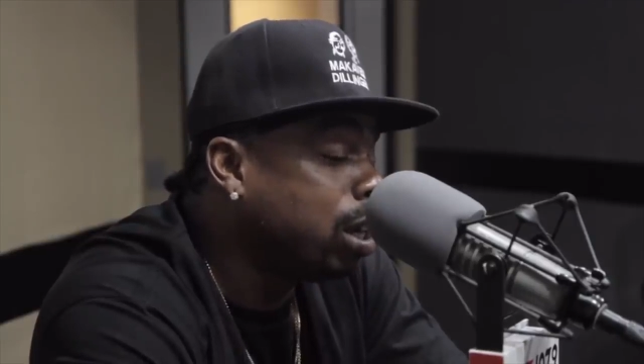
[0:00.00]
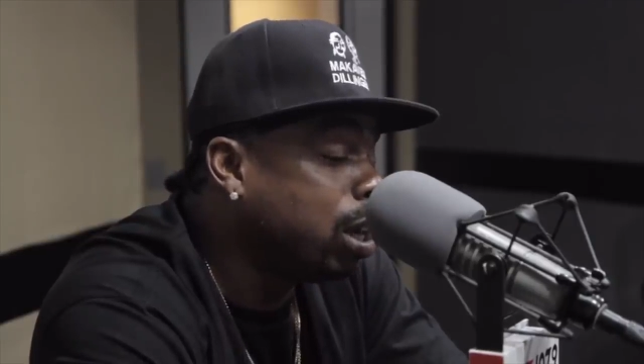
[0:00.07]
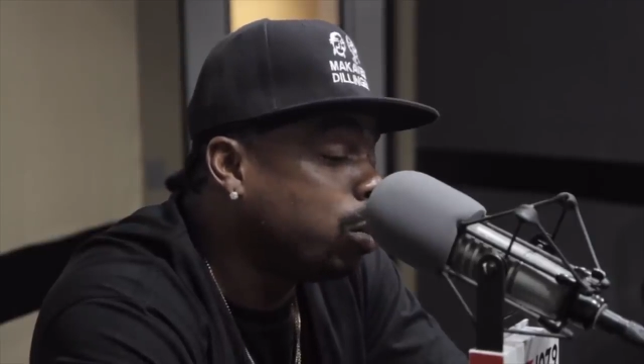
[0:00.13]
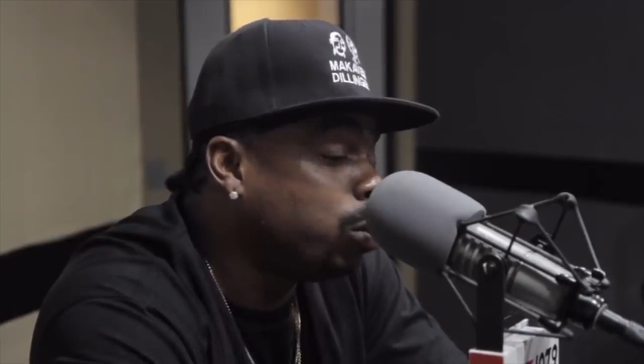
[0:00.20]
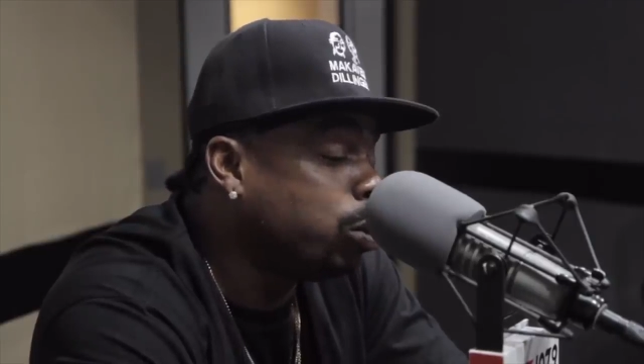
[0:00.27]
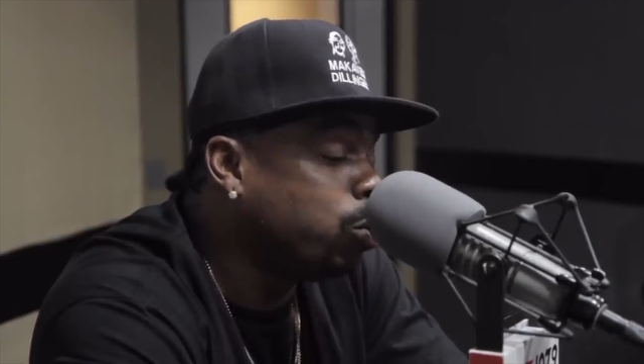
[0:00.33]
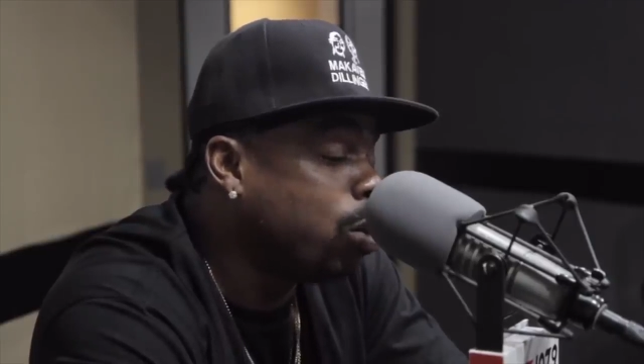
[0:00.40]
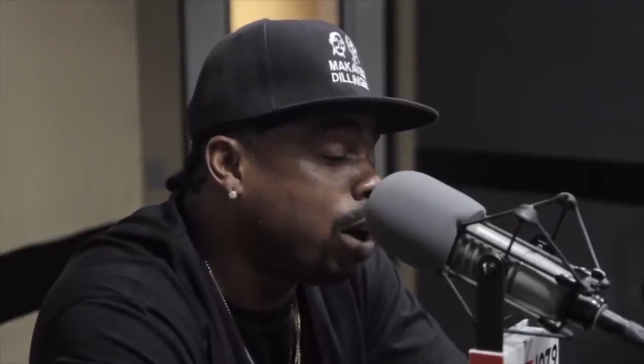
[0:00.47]

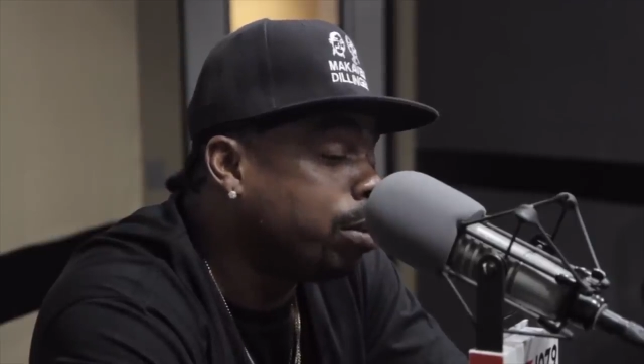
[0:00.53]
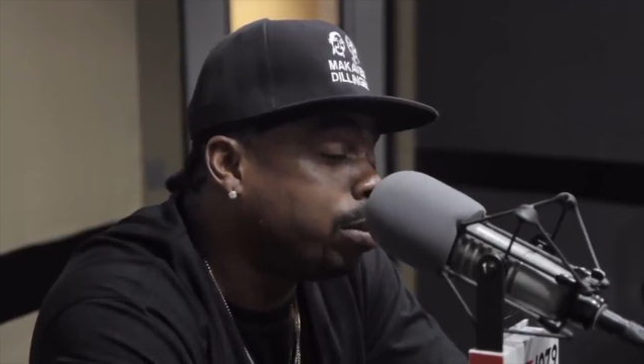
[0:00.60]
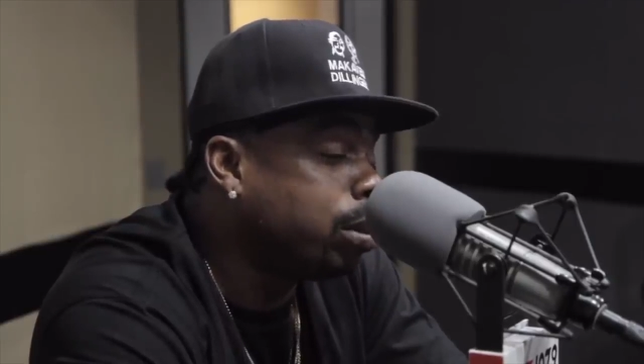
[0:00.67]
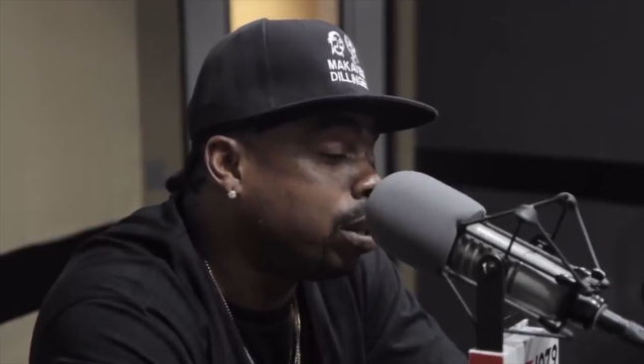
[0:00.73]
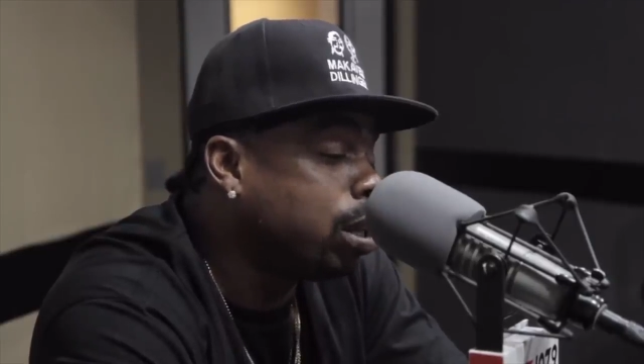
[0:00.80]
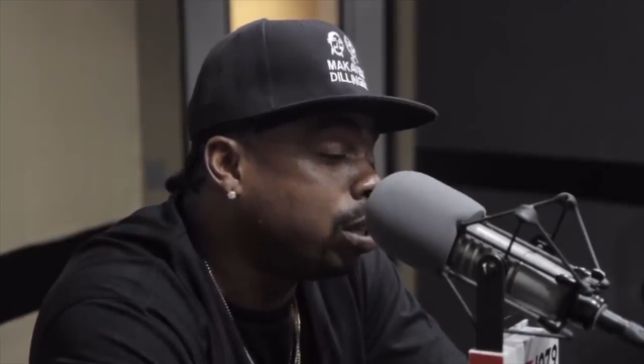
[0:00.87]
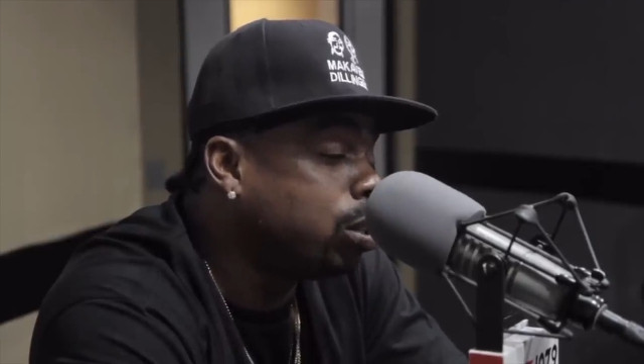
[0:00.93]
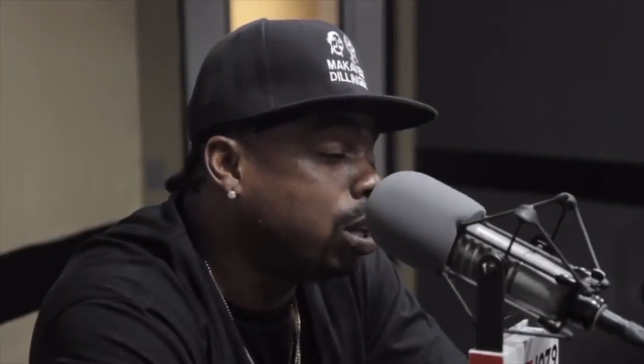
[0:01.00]
and we dropped
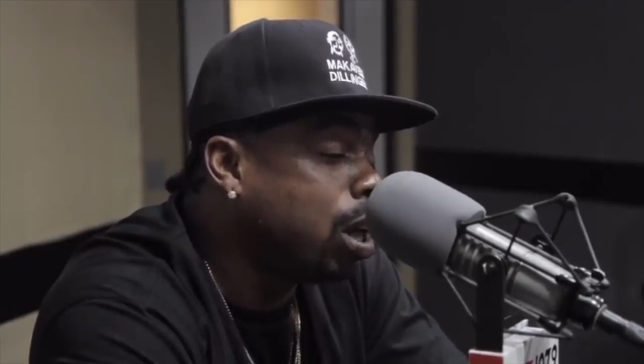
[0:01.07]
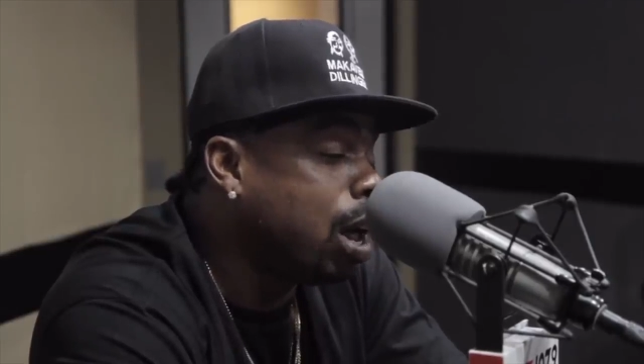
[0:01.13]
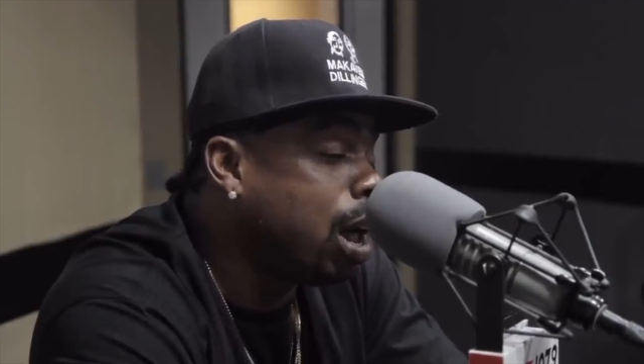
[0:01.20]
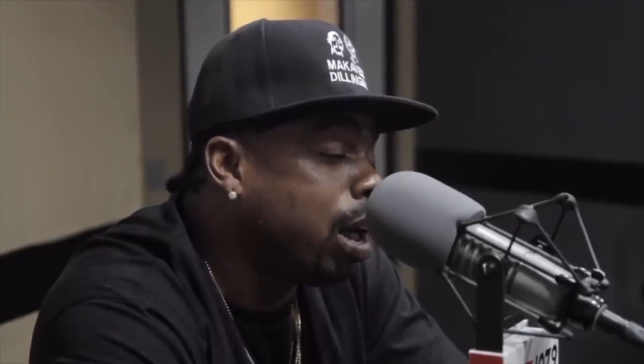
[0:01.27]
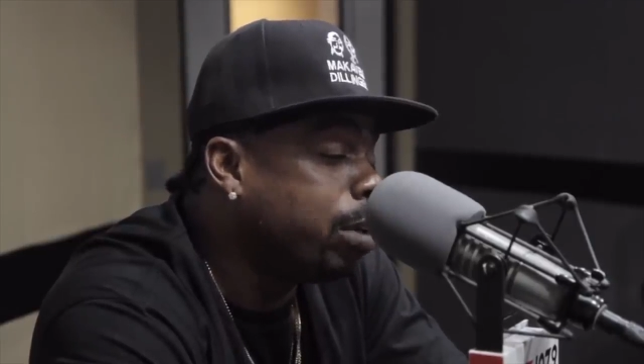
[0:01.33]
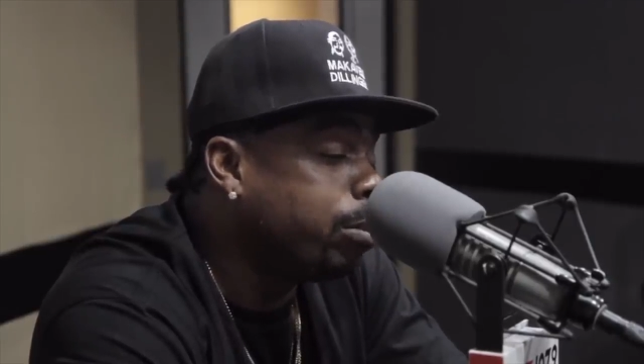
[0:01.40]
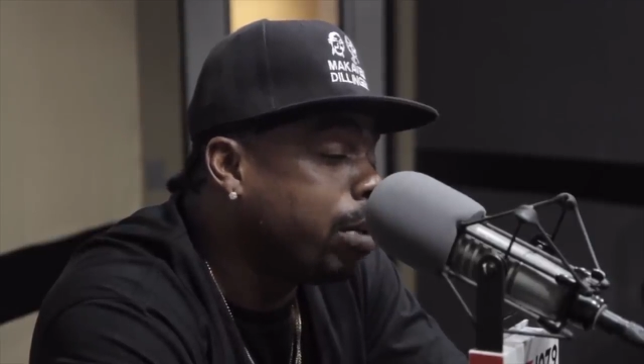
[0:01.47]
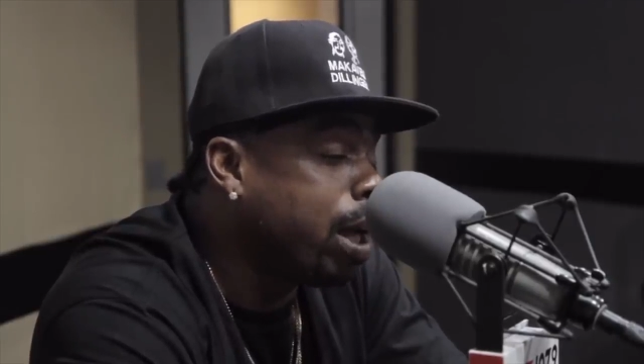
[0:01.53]

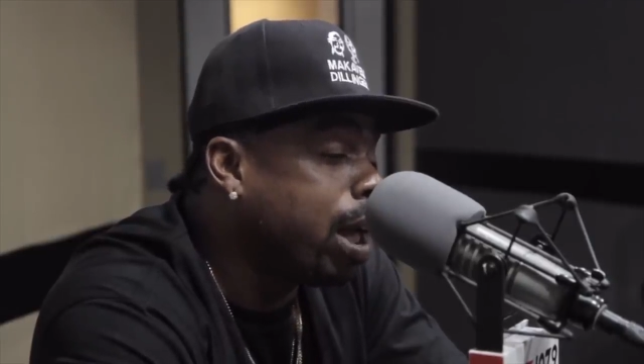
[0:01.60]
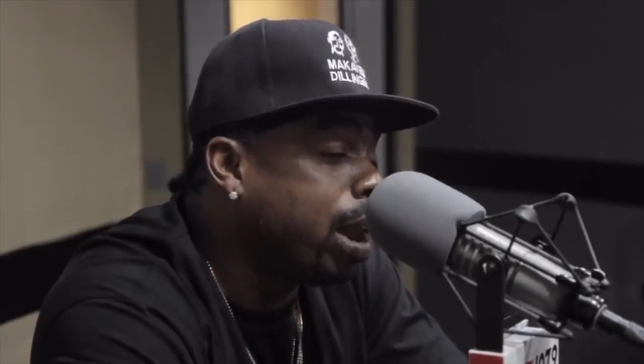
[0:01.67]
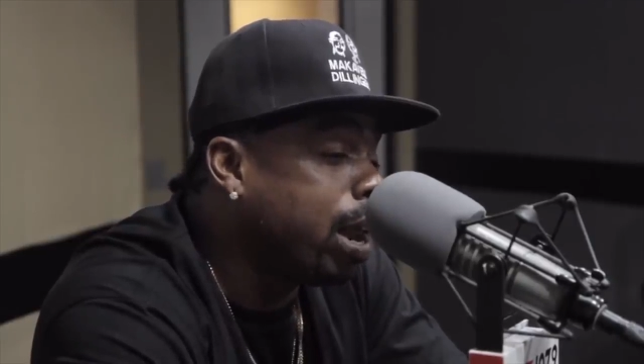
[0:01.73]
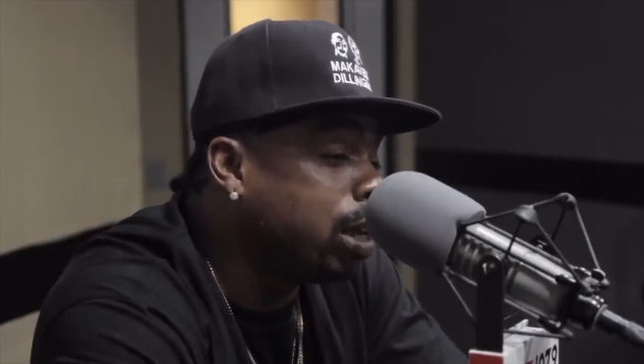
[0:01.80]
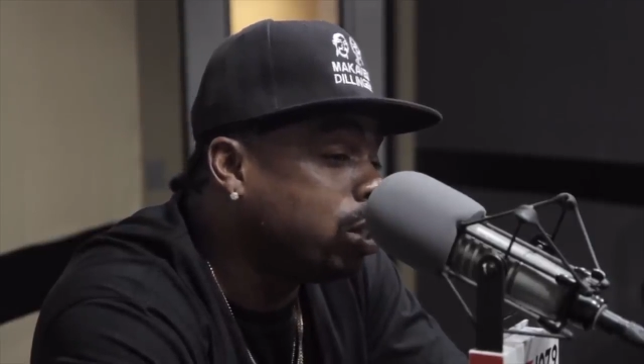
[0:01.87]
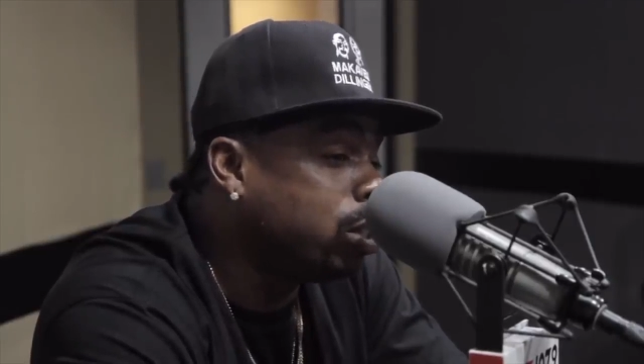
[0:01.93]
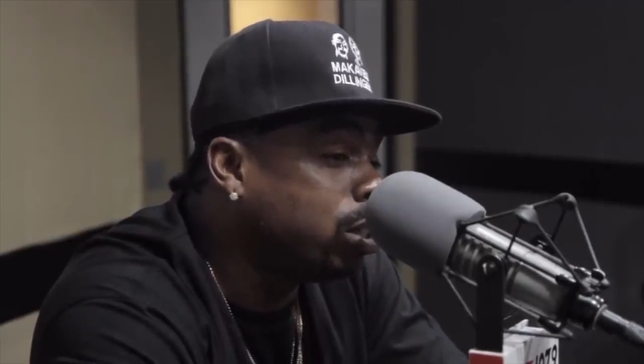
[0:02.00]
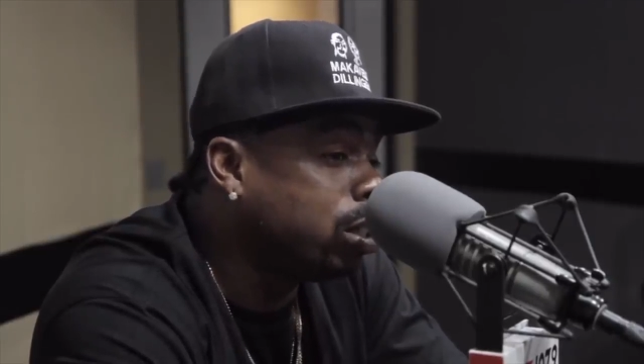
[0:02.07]
I Ain't Mad
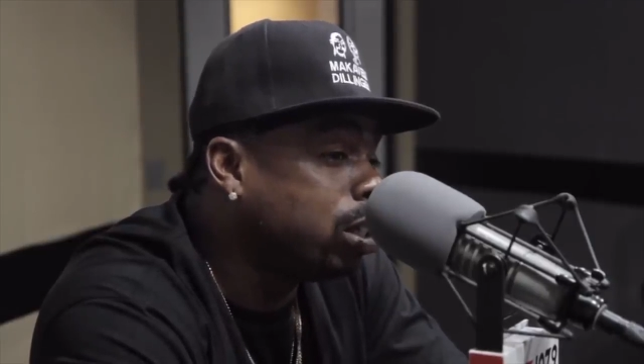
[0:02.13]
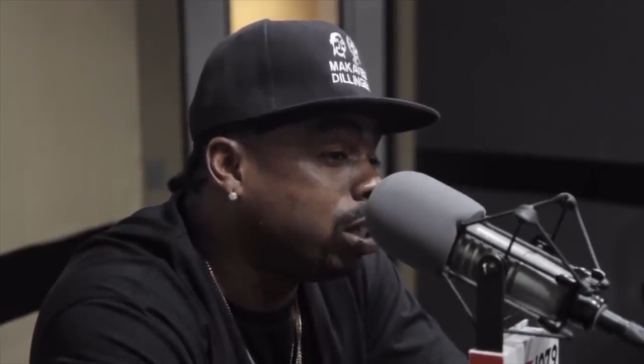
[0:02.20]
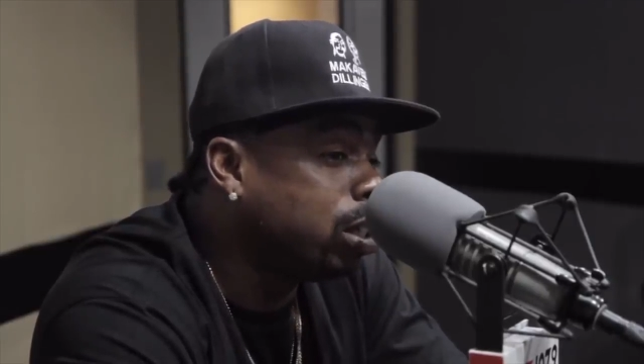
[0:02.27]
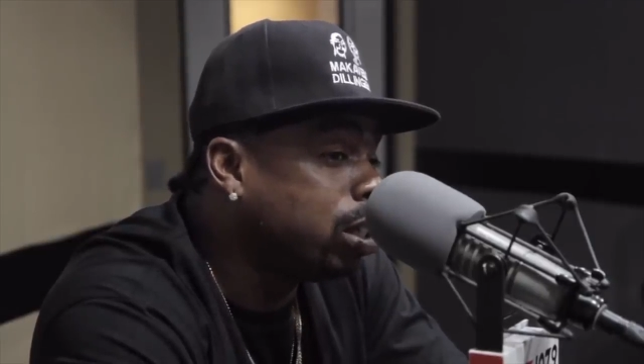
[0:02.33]
at You.